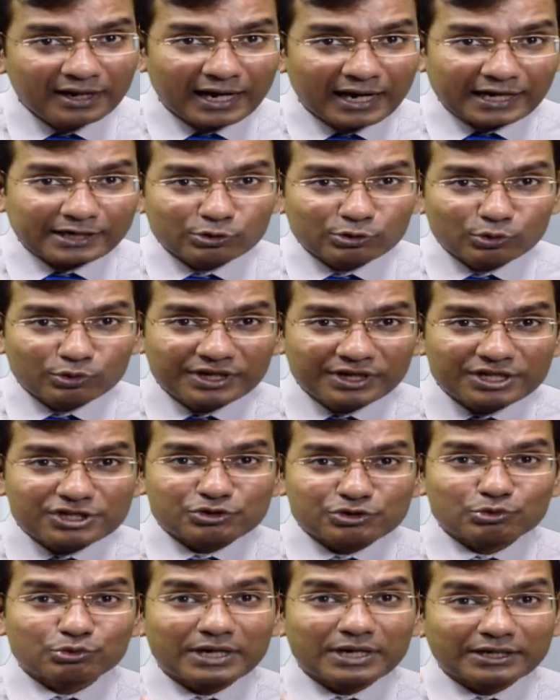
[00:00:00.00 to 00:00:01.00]
and to reach
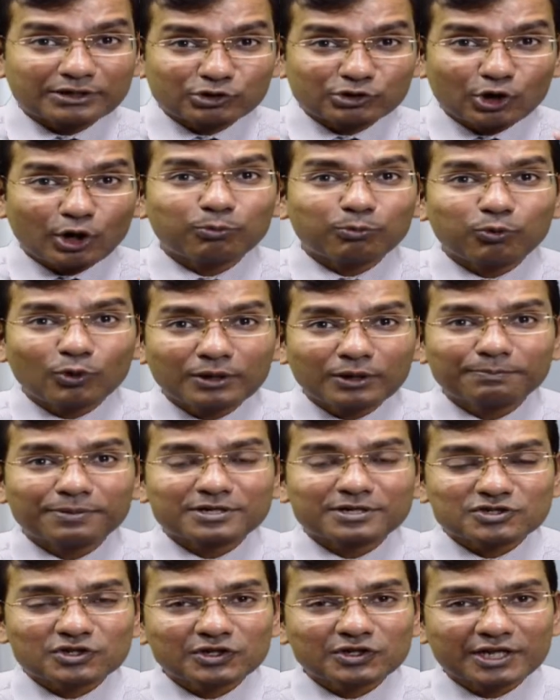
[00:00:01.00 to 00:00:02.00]
to that top
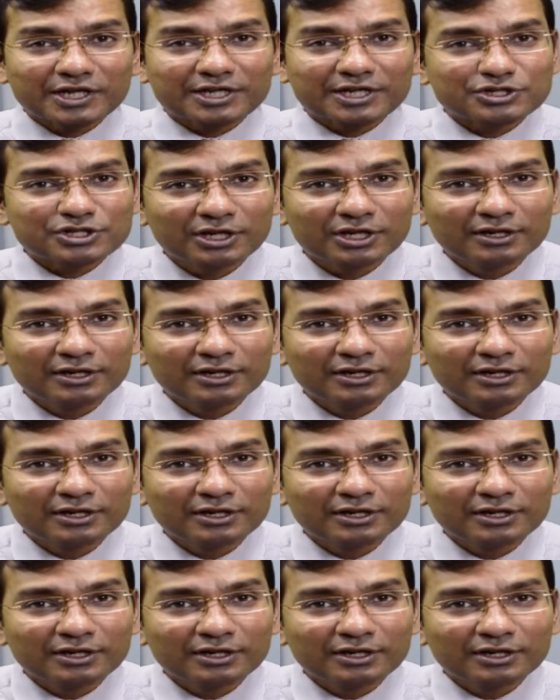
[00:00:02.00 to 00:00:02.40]
1%.